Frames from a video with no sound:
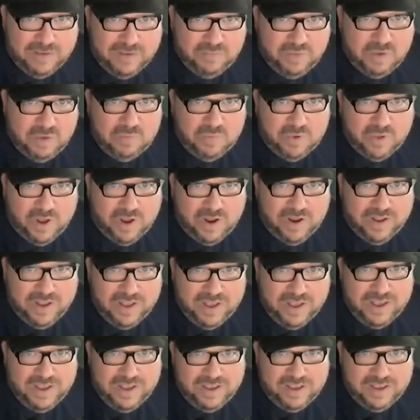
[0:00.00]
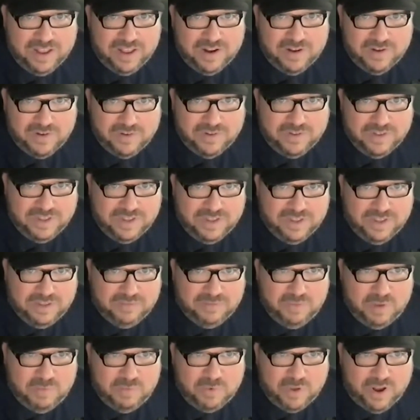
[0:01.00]
People are, you know,
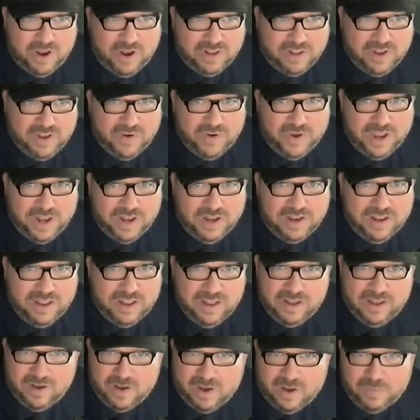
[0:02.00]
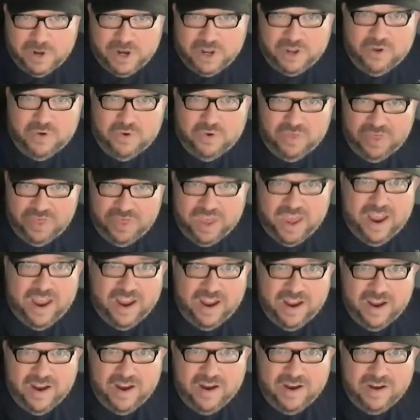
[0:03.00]
people aren't going, well, I'm gonna go
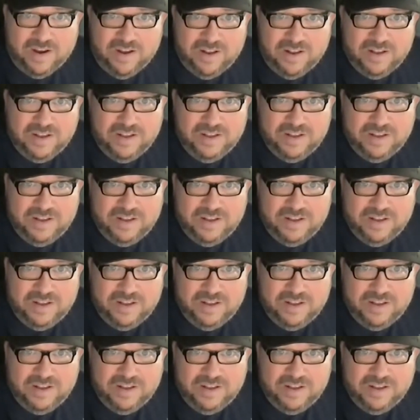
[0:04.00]
there